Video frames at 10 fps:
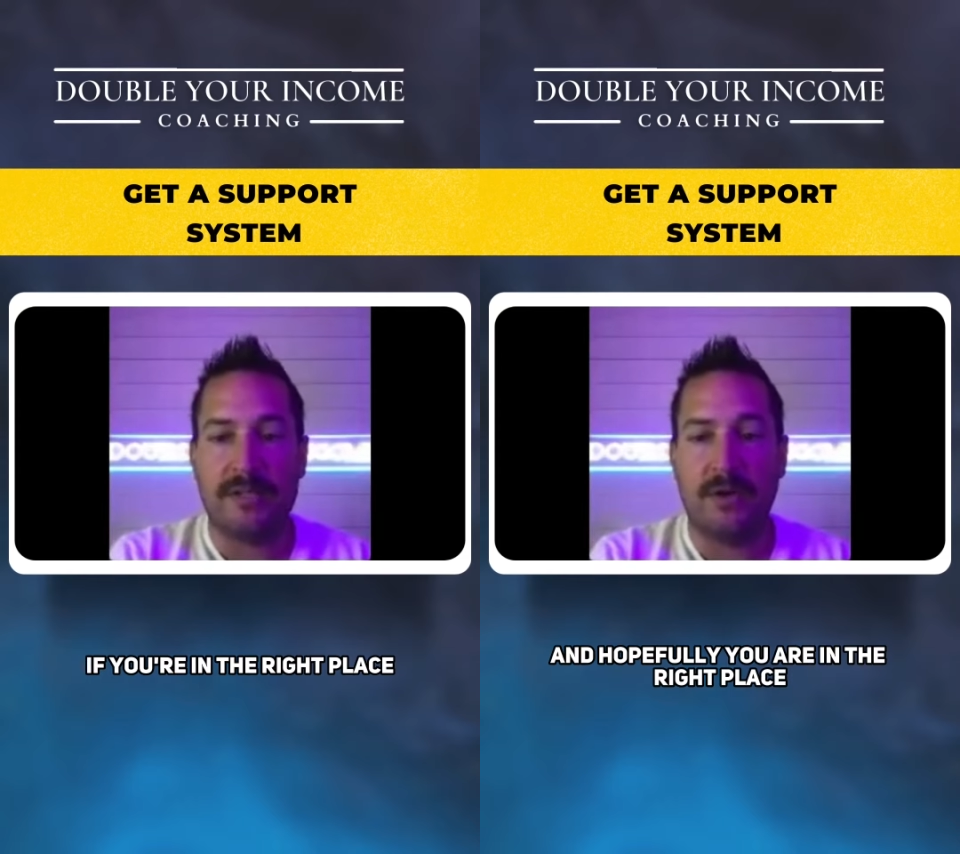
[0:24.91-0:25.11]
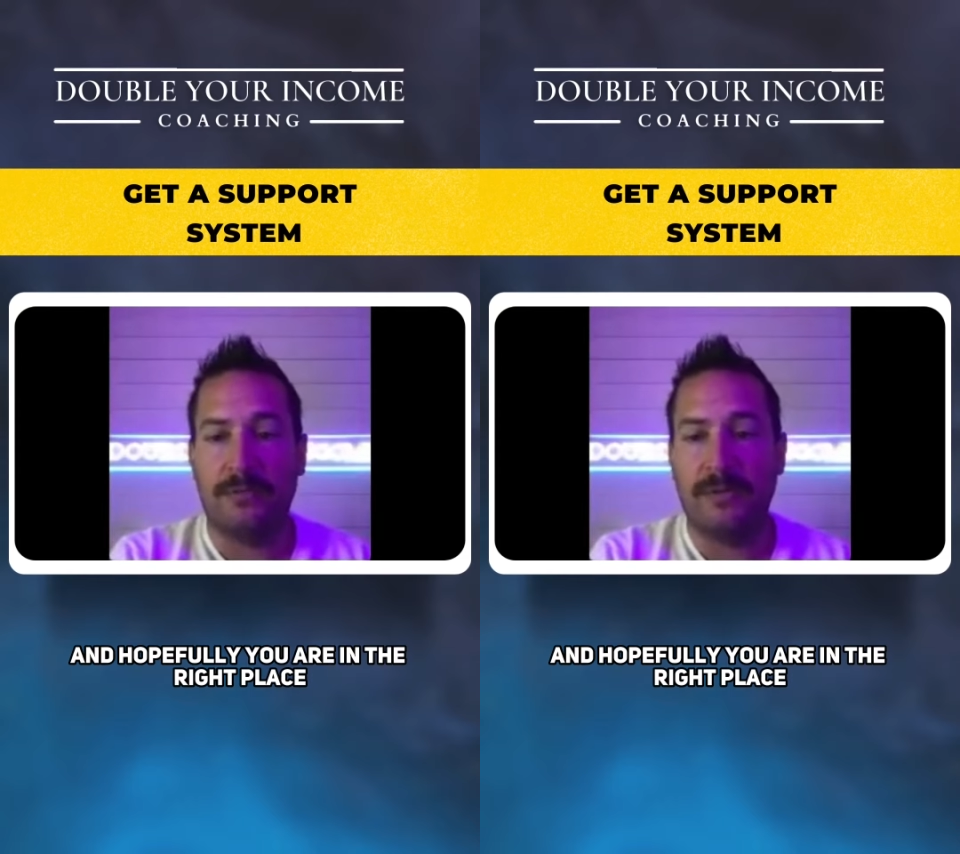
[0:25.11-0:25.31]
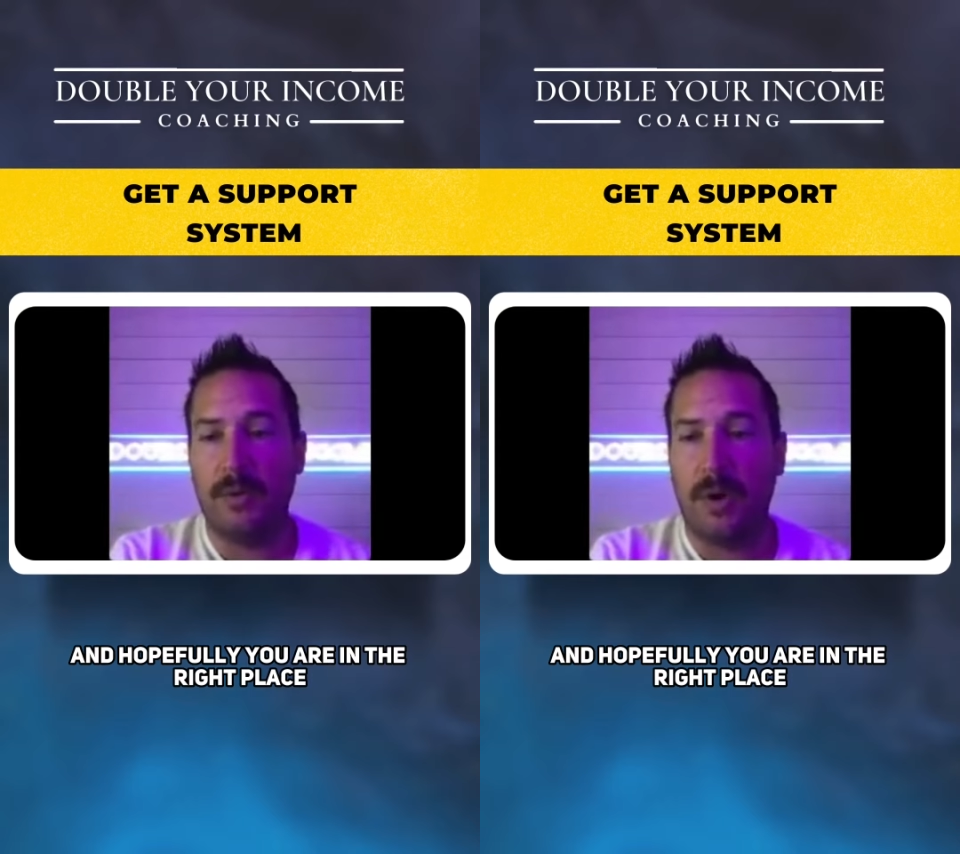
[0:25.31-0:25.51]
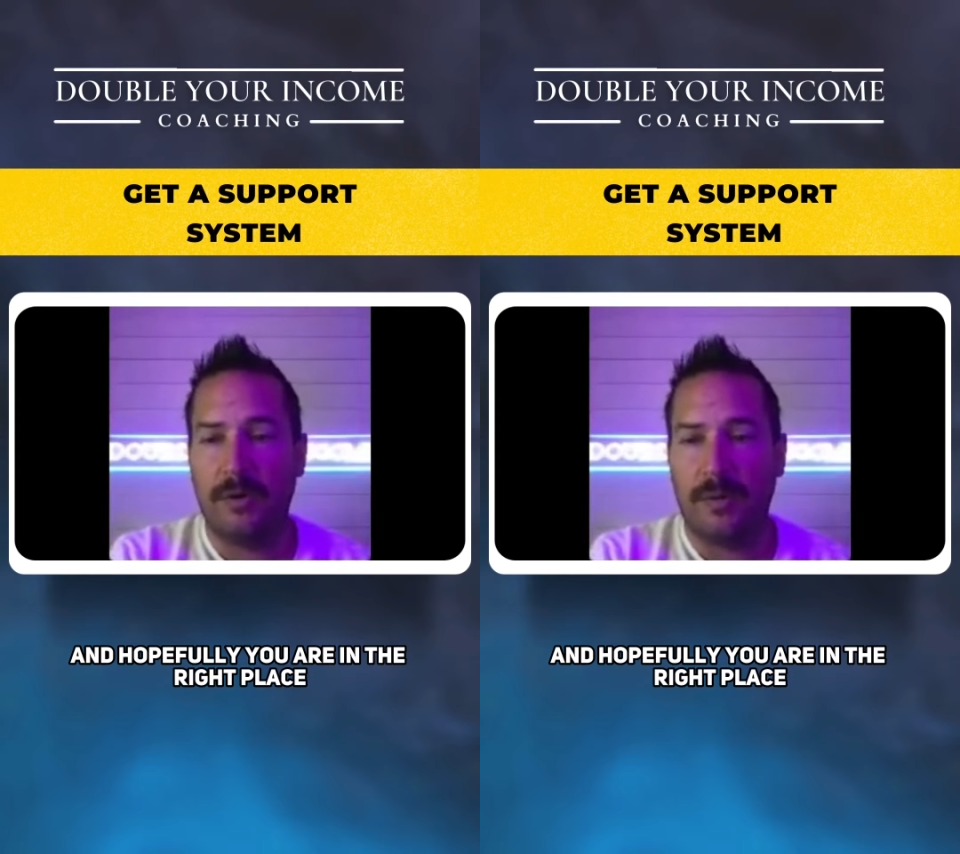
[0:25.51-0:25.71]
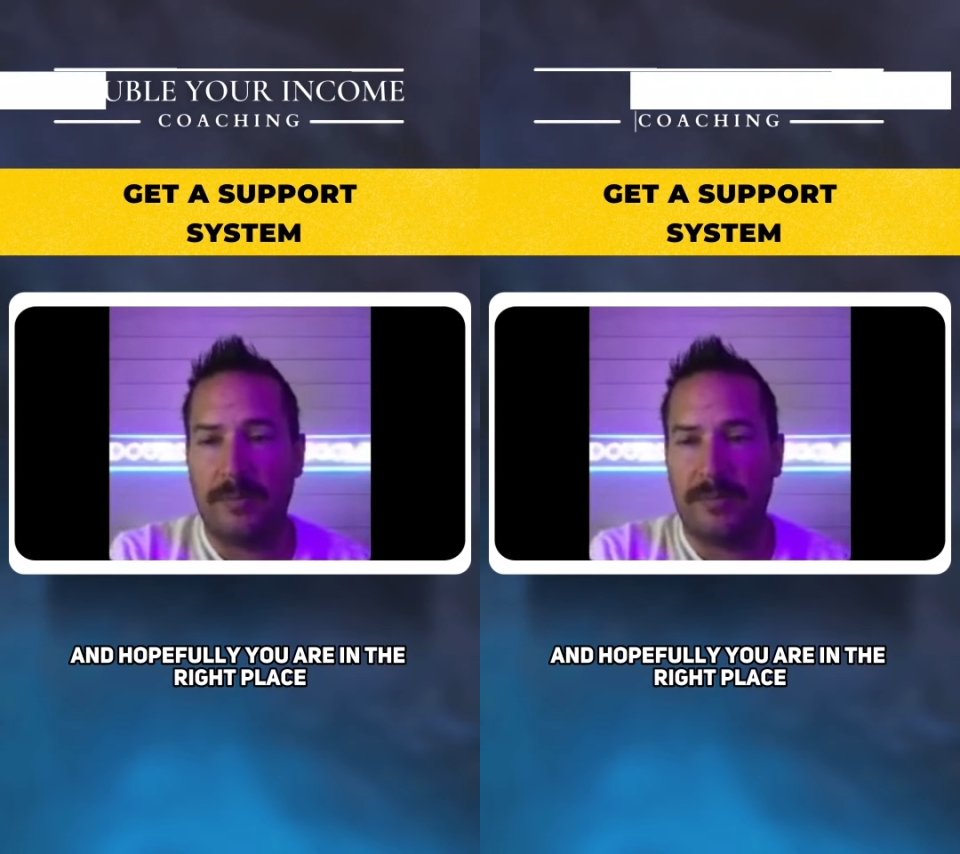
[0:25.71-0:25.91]
and hopefully you are in
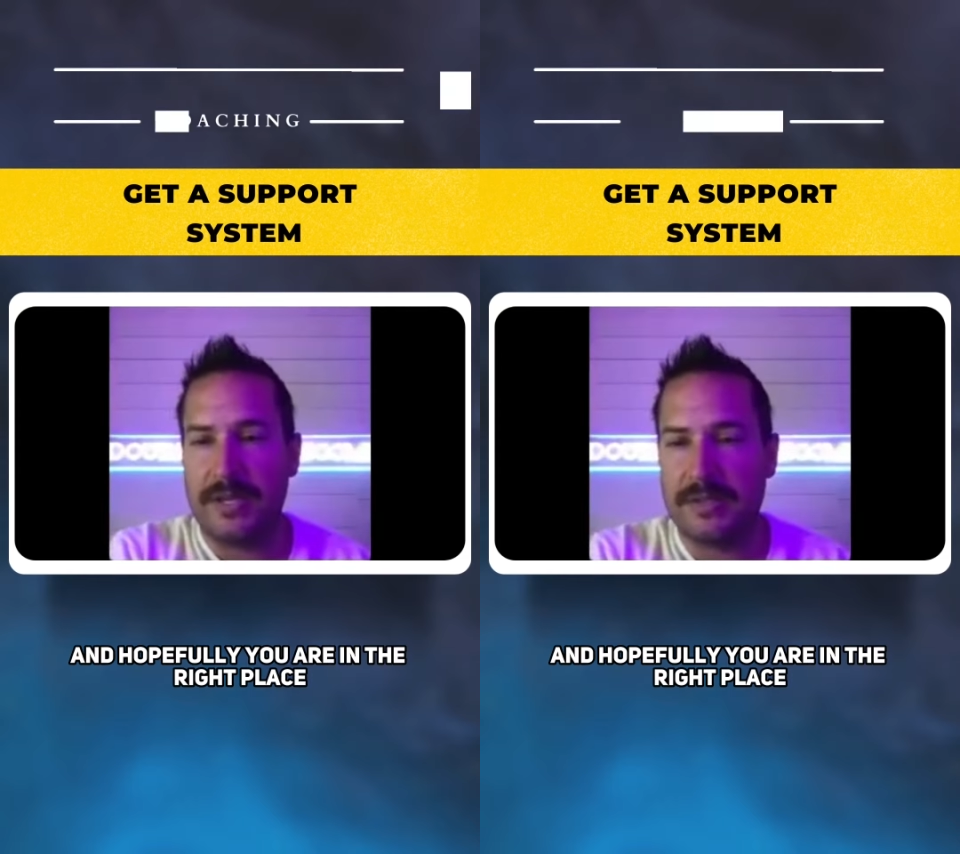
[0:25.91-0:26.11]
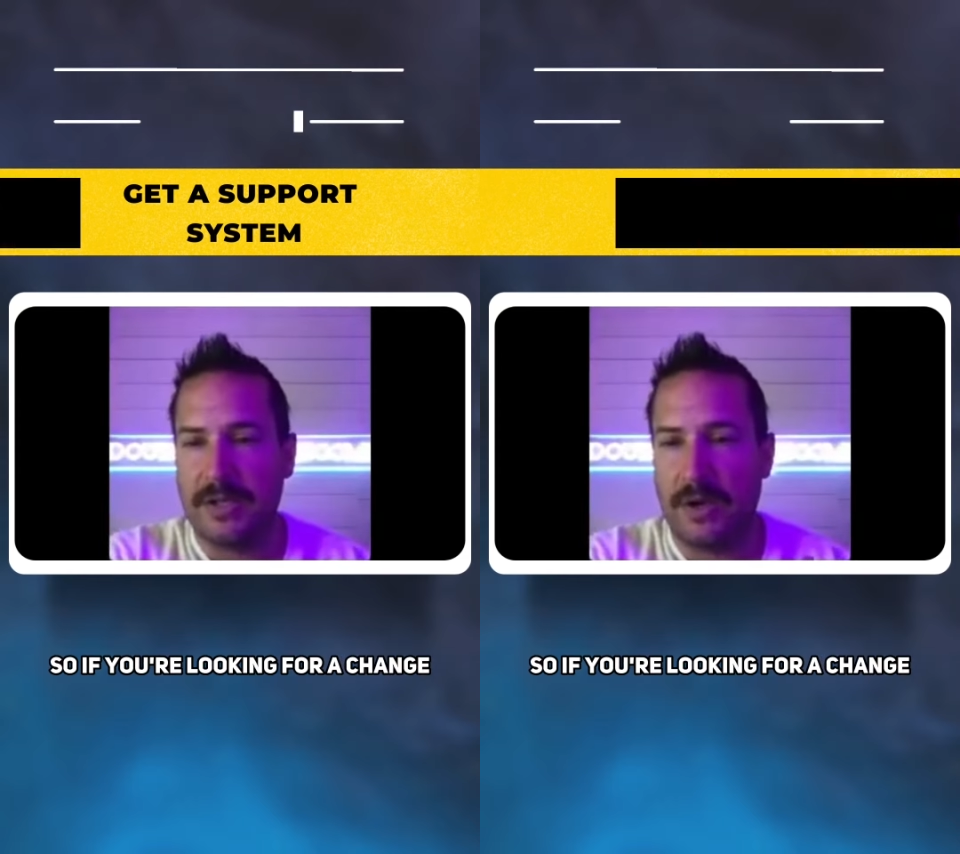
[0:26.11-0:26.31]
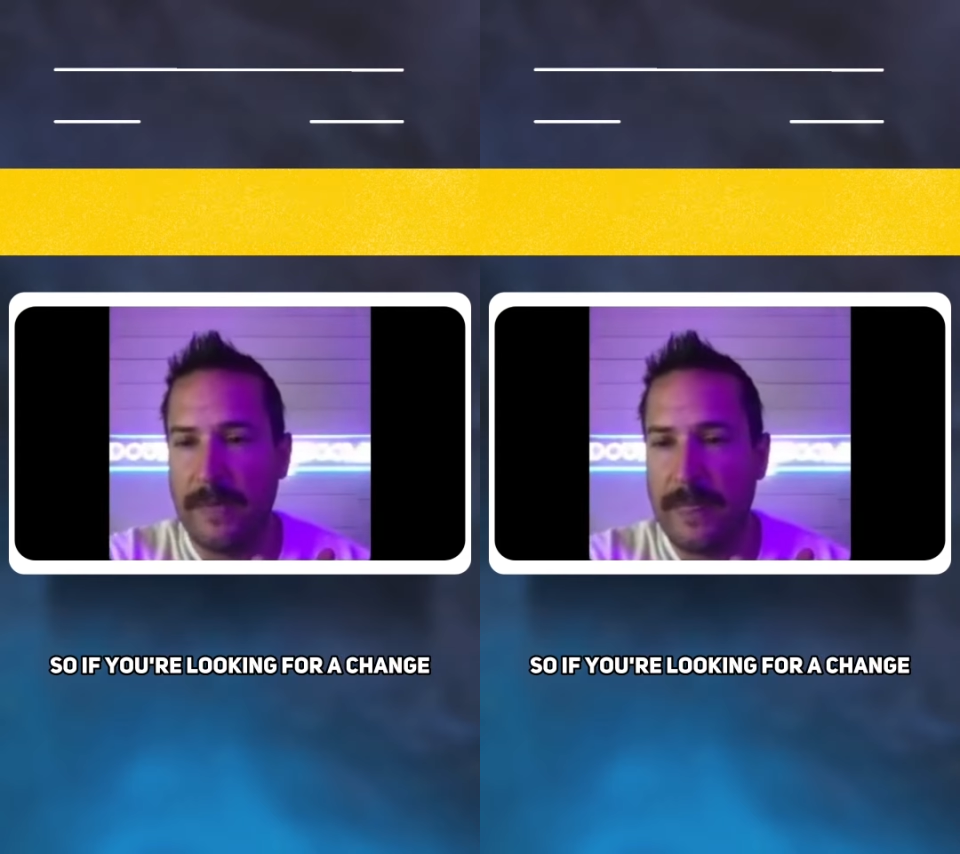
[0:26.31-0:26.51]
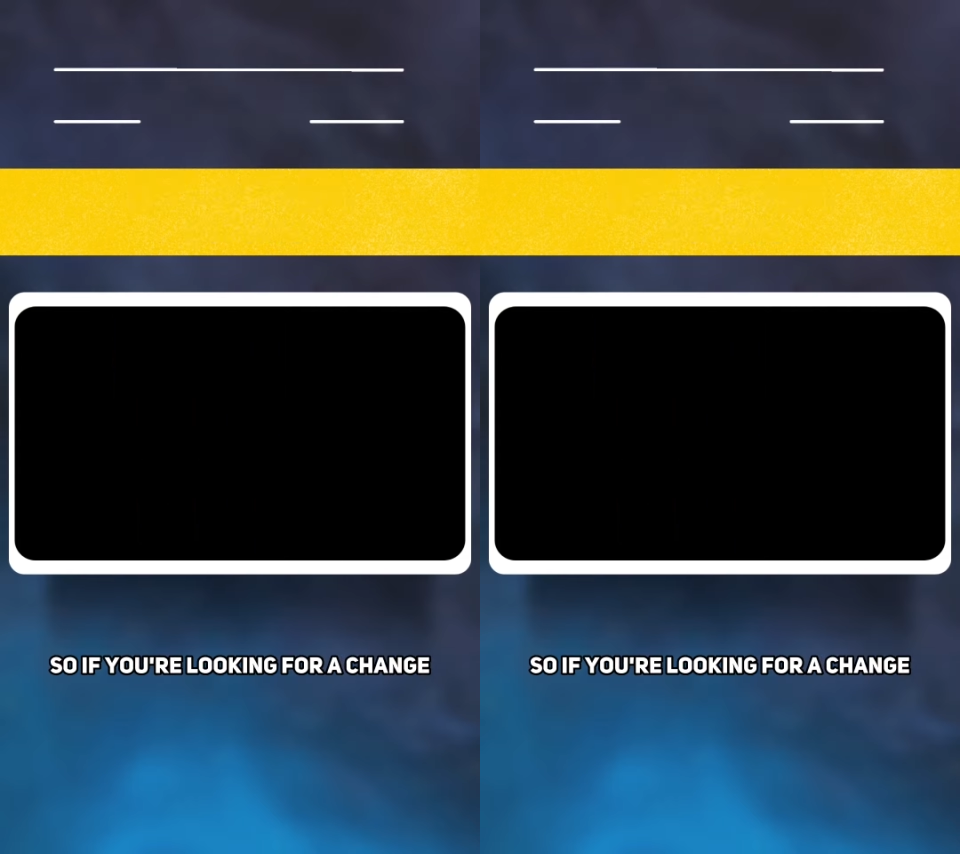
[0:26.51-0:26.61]
the right place. So